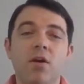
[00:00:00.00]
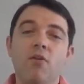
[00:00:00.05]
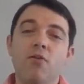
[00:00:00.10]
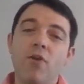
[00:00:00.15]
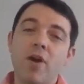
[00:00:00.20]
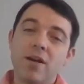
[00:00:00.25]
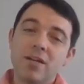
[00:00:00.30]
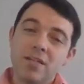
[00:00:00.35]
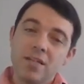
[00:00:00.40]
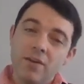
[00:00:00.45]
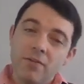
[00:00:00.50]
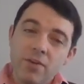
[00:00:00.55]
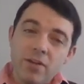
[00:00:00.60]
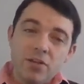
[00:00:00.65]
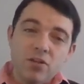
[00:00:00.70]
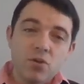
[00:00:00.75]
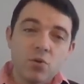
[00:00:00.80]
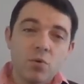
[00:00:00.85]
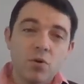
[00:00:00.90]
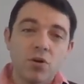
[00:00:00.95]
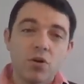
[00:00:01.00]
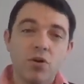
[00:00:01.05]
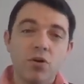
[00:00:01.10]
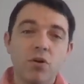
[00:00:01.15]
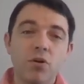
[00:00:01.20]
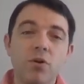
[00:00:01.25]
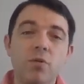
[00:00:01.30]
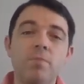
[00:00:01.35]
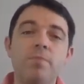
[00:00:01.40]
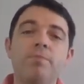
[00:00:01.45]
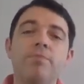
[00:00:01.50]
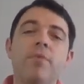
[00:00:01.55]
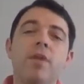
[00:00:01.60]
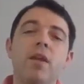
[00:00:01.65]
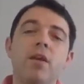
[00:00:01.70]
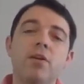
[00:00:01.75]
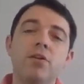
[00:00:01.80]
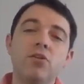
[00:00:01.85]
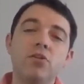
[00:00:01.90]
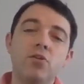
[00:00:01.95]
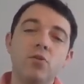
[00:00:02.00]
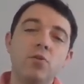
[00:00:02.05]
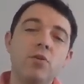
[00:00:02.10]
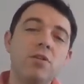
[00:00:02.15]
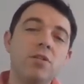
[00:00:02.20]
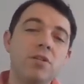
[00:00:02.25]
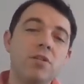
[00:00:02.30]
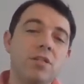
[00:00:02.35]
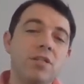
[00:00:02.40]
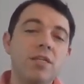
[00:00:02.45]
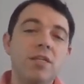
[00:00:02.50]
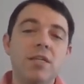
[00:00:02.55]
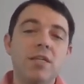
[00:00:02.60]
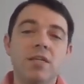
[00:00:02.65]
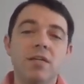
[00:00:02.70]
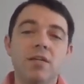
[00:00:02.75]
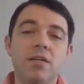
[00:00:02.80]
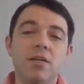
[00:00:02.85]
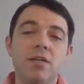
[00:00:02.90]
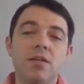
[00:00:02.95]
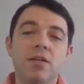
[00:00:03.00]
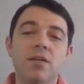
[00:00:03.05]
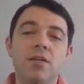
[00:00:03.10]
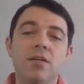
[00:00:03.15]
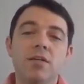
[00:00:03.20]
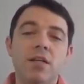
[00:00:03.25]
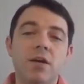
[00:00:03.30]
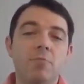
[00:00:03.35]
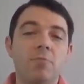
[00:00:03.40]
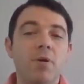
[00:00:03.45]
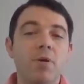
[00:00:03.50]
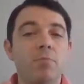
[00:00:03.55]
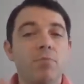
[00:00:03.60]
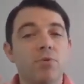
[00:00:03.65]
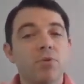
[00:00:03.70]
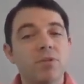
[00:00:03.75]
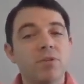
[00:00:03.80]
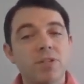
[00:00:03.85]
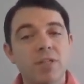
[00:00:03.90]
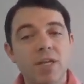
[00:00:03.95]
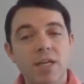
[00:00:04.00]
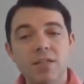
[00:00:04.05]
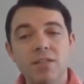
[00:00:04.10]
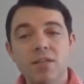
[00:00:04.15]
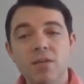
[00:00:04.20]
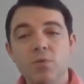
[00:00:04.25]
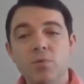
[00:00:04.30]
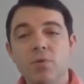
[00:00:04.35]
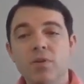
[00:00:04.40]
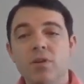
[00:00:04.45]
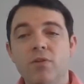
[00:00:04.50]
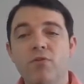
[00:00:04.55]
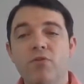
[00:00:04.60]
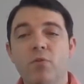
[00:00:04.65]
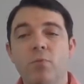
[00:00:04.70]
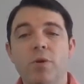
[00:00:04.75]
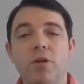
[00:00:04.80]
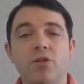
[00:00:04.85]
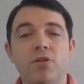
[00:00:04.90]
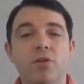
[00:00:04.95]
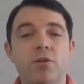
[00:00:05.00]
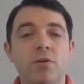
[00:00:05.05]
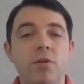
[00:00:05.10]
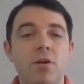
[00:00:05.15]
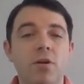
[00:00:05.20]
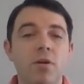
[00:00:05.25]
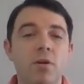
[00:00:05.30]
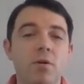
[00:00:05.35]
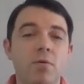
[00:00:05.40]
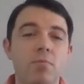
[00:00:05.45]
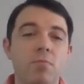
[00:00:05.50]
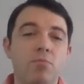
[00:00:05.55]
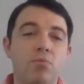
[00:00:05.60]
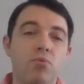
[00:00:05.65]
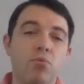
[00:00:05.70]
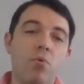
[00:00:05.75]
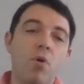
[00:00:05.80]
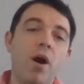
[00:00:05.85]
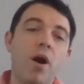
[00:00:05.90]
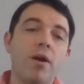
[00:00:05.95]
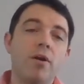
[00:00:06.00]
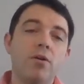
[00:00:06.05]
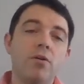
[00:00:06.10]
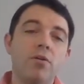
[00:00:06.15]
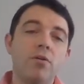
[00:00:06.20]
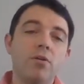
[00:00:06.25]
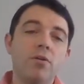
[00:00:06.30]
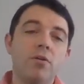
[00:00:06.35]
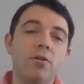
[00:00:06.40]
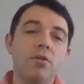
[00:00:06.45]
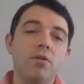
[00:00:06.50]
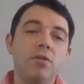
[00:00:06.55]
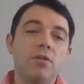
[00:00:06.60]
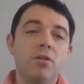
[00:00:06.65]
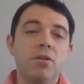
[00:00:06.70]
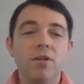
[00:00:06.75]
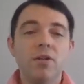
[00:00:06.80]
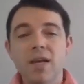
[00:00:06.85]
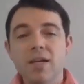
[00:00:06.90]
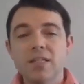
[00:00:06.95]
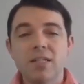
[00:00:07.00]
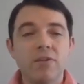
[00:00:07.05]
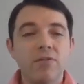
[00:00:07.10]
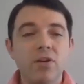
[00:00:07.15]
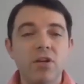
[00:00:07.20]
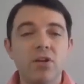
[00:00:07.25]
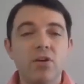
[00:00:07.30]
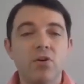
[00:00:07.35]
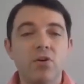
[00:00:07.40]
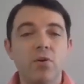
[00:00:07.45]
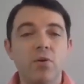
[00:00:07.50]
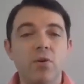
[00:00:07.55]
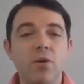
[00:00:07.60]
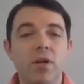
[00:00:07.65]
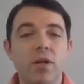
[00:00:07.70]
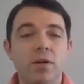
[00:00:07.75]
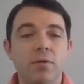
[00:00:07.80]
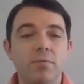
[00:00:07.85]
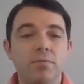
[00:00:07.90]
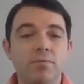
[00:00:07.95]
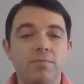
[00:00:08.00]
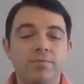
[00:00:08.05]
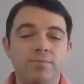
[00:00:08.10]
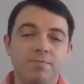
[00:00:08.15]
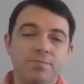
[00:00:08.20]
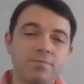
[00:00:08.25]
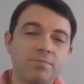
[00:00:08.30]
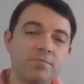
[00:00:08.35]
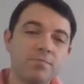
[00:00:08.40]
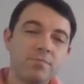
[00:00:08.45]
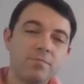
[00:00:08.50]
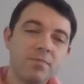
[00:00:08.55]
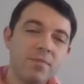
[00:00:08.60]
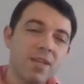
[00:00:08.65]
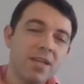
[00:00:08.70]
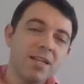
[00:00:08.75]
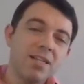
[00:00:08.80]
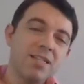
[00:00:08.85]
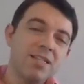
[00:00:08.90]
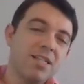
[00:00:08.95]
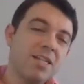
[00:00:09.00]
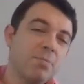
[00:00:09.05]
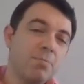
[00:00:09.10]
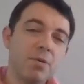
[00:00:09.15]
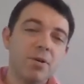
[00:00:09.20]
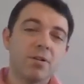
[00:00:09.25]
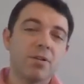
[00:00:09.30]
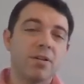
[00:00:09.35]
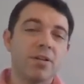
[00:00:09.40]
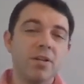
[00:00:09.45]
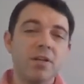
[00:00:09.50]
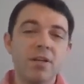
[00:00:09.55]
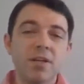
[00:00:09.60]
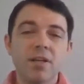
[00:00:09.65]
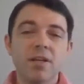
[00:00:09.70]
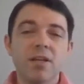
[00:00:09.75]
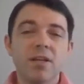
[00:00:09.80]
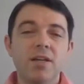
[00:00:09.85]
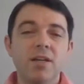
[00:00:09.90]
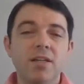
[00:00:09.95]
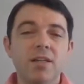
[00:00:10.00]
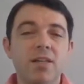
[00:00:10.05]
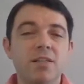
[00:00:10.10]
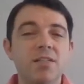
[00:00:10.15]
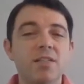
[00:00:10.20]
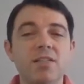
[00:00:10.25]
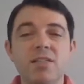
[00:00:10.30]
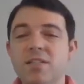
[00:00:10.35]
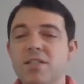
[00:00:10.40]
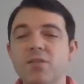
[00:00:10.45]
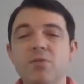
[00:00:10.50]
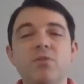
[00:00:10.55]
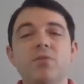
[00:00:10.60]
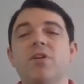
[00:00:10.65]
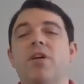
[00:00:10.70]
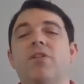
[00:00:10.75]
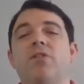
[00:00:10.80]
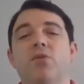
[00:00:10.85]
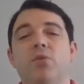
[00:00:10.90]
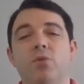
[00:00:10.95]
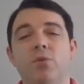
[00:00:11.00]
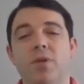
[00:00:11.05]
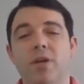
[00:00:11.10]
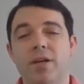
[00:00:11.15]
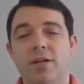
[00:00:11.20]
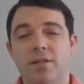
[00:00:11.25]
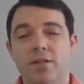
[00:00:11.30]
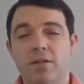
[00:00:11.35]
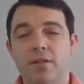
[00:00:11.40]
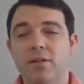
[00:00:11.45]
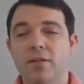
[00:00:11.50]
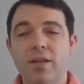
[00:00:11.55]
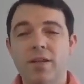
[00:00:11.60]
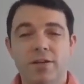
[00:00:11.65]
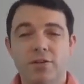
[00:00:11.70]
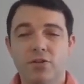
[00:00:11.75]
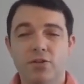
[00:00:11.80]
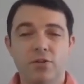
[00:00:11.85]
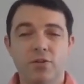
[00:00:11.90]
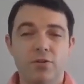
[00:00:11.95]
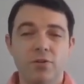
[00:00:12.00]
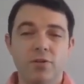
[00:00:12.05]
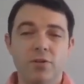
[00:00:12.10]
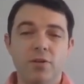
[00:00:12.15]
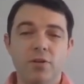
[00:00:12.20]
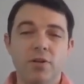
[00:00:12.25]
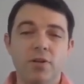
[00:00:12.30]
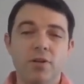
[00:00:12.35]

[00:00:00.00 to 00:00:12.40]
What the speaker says: For activities to occur, students need to have been presented with information prior to the activity occurring. Typically, this is still done through lecture.